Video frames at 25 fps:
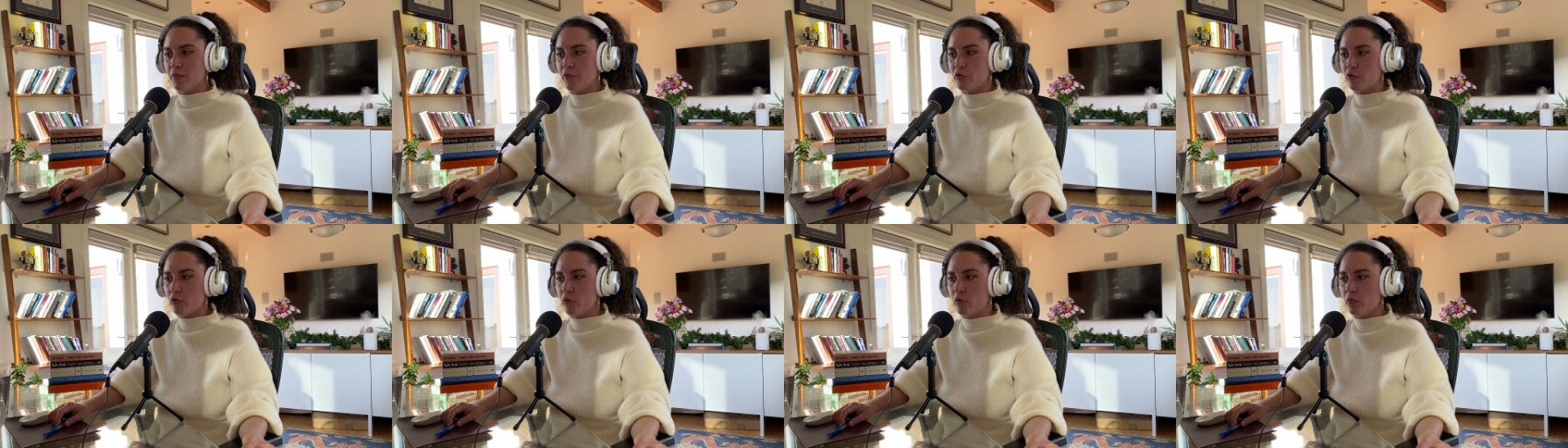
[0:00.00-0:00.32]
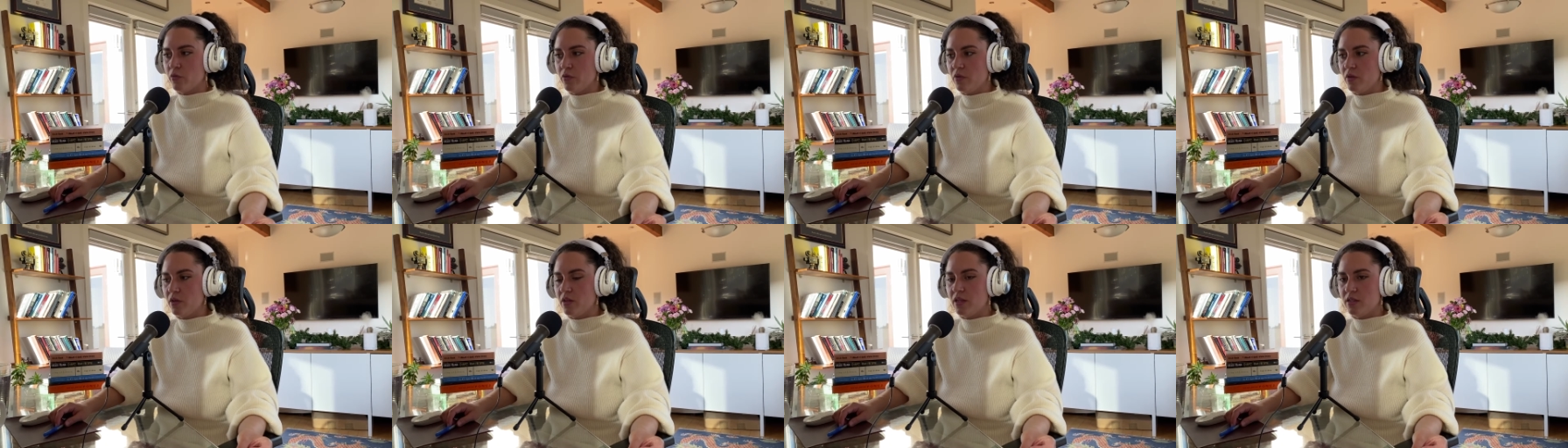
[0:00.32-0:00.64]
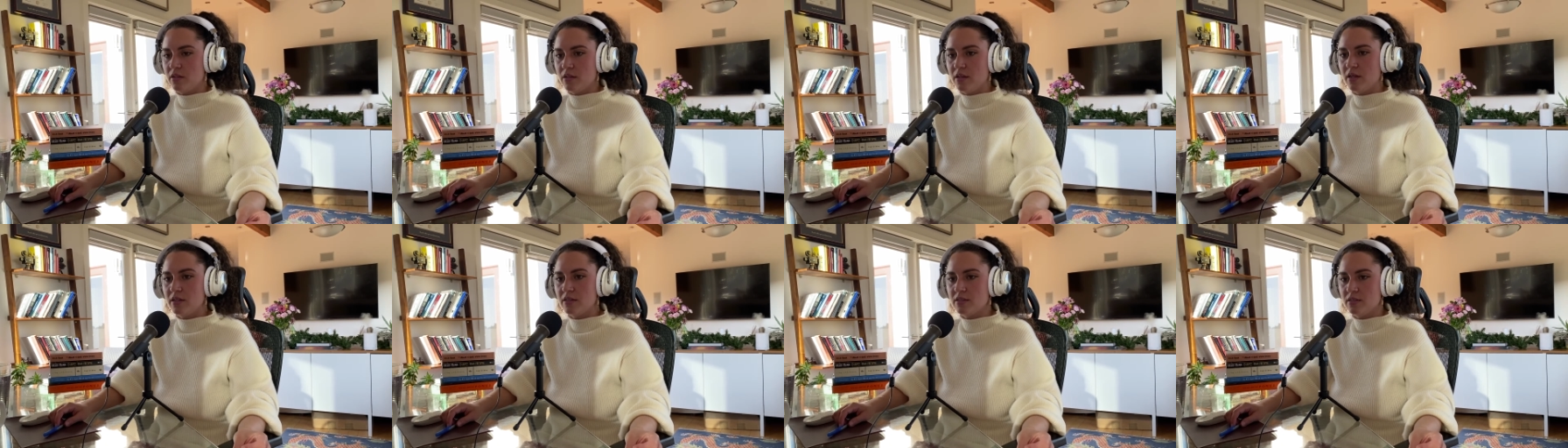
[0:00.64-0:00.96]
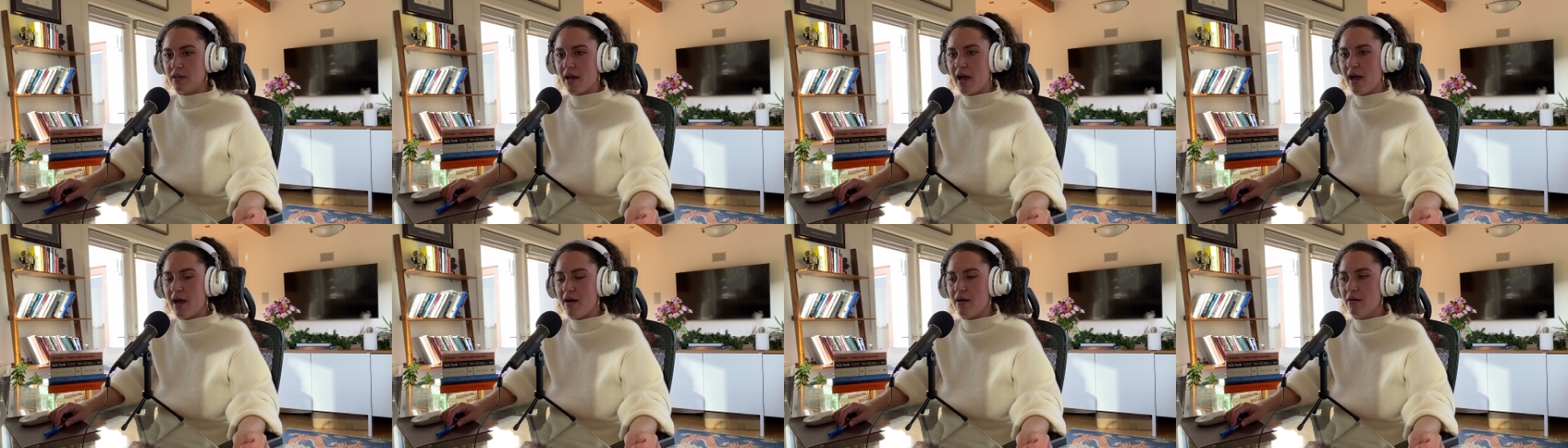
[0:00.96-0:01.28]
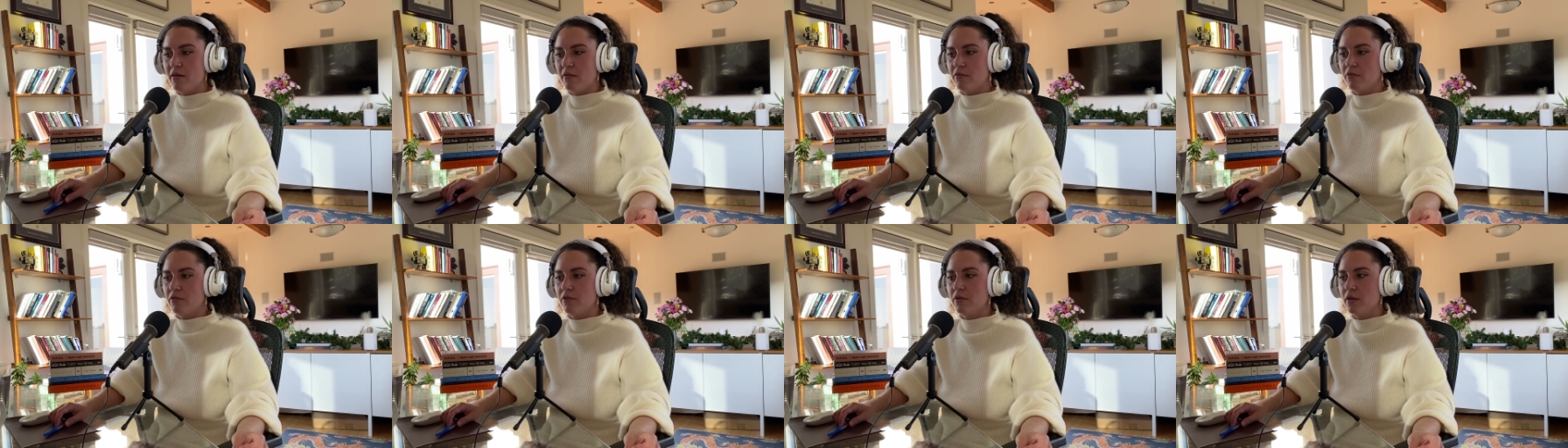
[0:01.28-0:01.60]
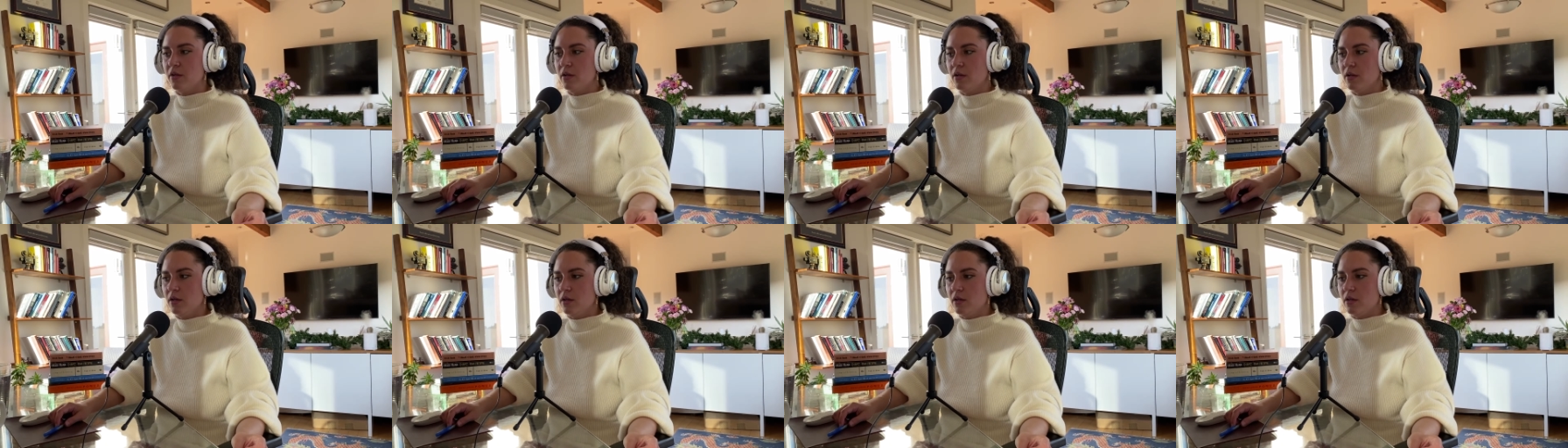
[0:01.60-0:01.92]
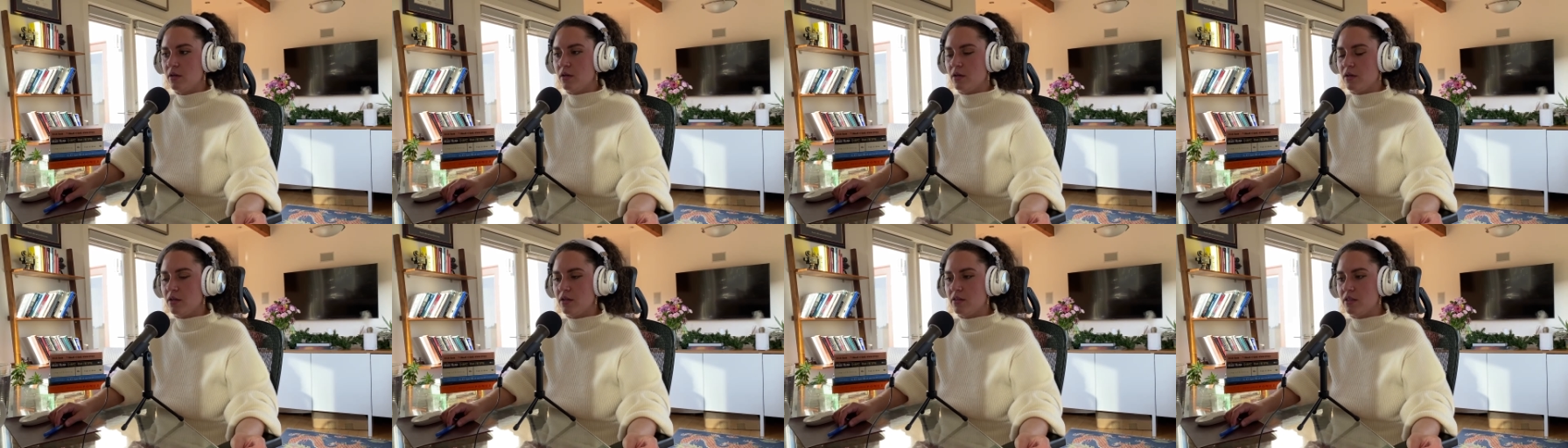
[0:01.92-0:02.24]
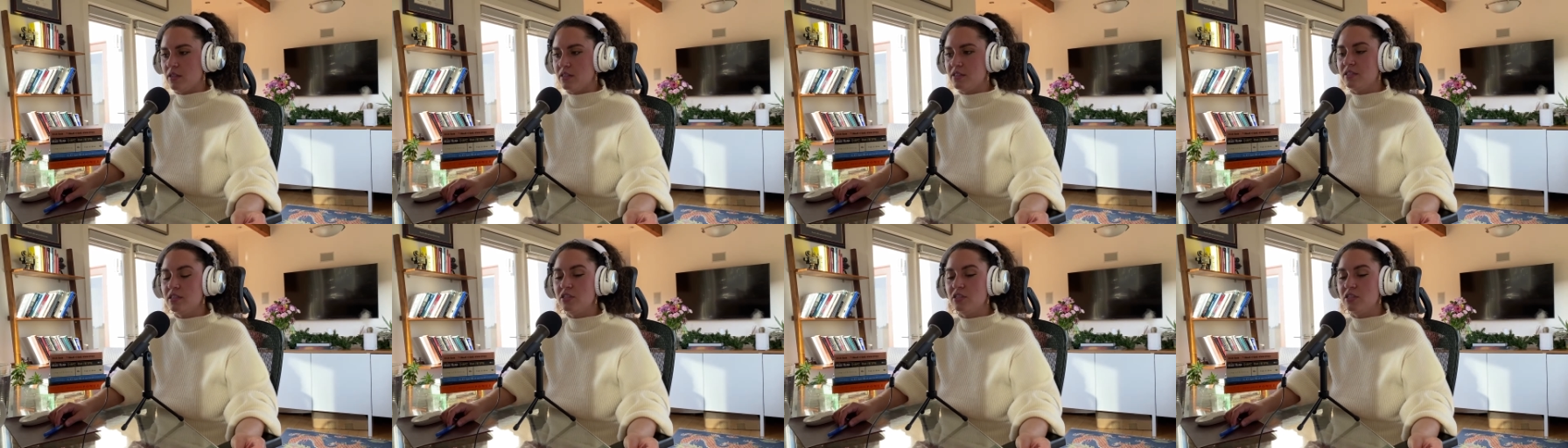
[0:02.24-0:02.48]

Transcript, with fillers: So it does have, this